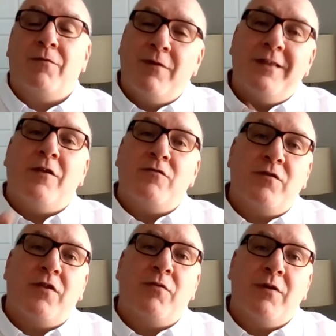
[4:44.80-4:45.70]
Really, those
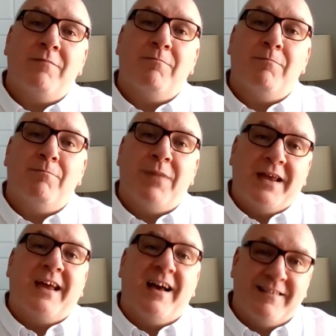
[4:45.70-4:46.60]
are the 3
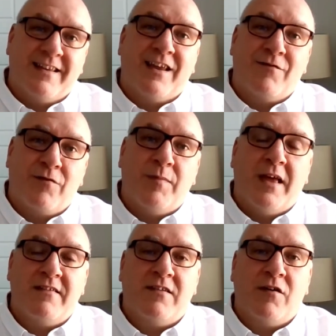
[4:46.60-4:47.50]
big guys to get from
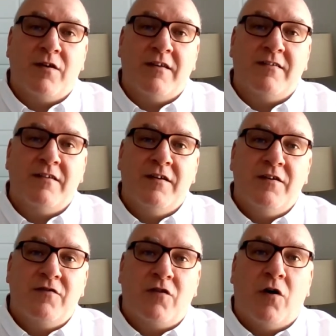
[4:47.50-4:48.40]
that series.
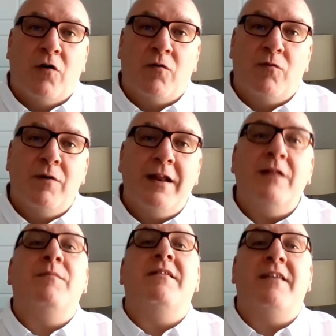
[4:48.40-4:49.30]
So we
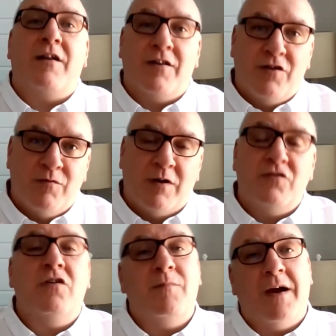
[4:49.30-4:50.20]
didn't miss out on too
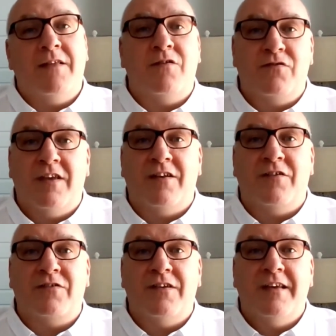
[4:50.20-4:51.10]
much. You could buy those
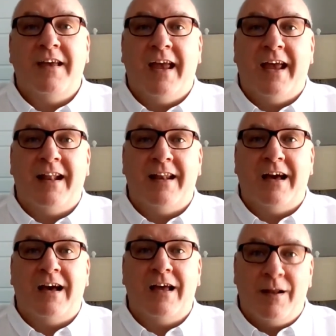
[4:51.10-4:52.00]
singles and
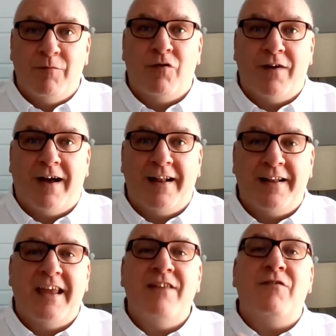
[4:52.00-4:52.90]
move on.
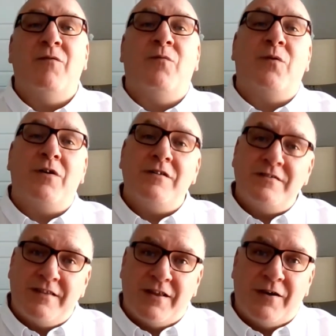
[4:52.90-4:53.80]
Even
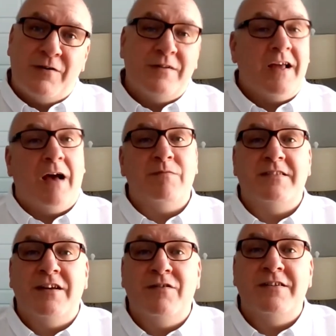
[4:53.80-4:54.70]
worse, though, in Topps
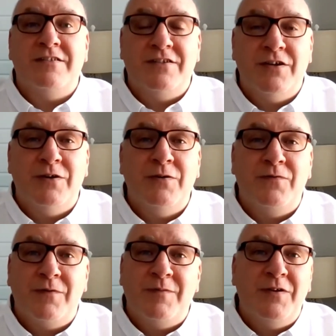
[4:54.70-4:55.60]
Series 2
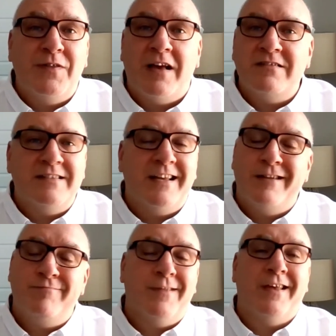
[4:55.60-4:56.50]
from
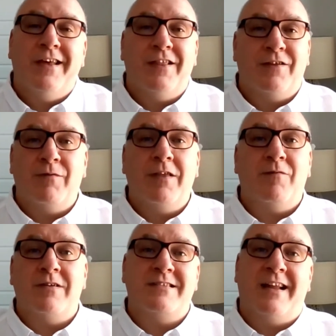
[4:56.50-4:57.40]
2010, there really
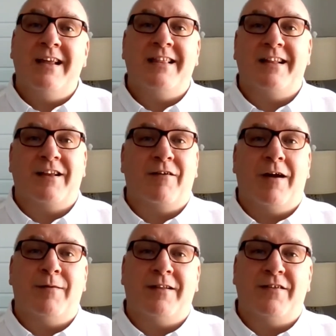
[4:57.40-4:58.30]
wasn't anything to
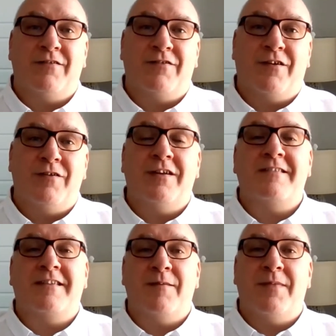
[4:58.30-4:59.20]
grab onto, so you
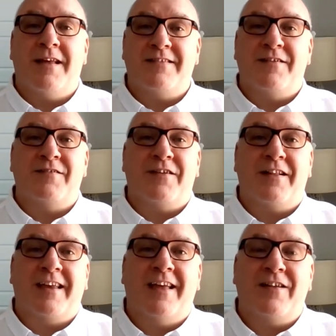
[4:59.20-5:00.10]
could skip that series
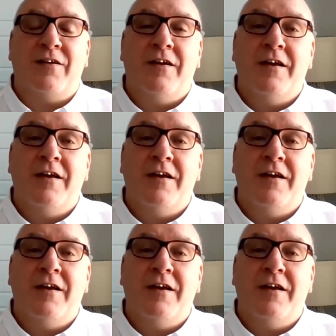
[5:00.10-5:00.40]
altogether.